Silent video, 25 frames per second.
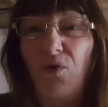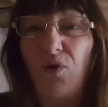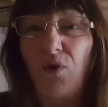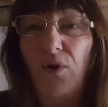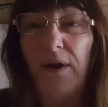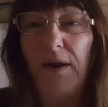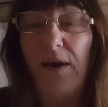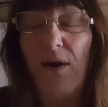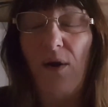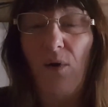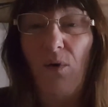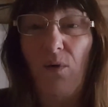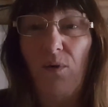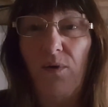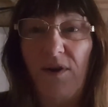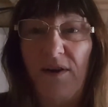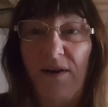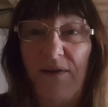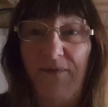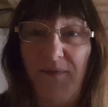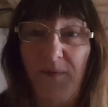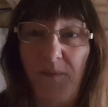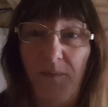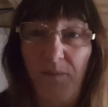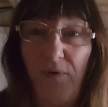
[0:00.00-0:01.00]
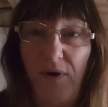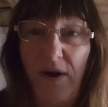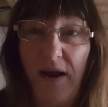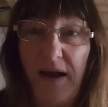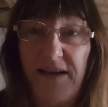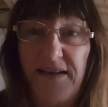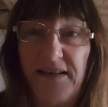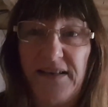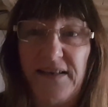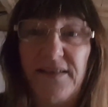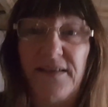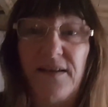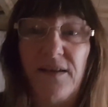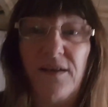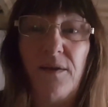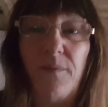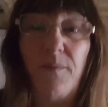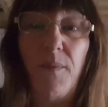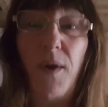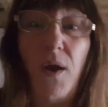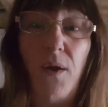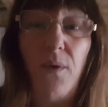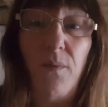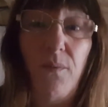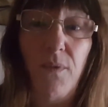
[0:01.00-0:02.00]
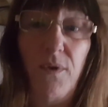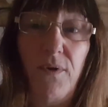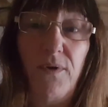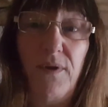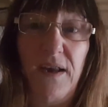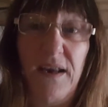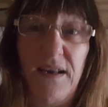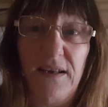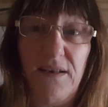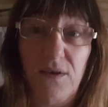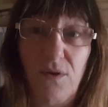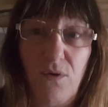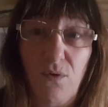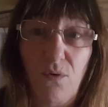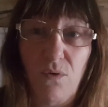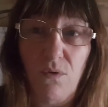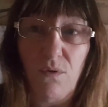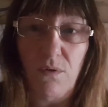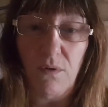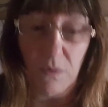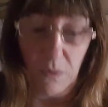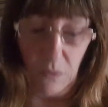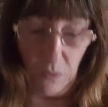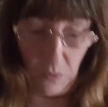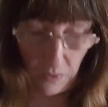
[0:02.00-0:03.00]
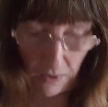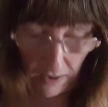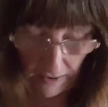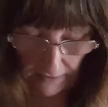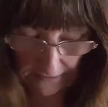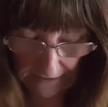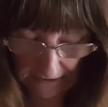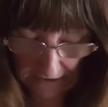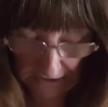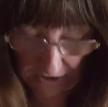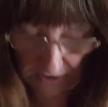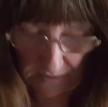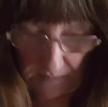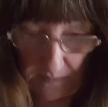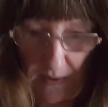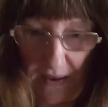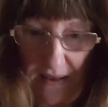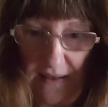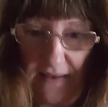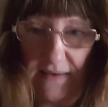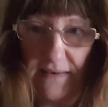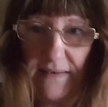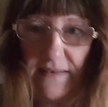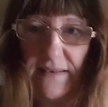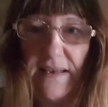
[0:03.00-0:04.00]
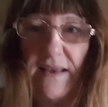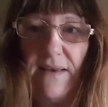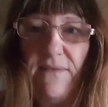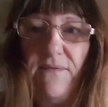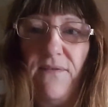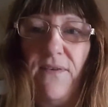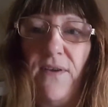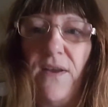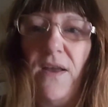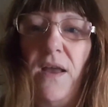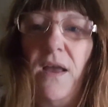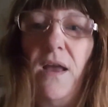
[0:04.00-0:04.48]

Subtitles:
Looking at all the different prices at the moment, it's all quite expensive.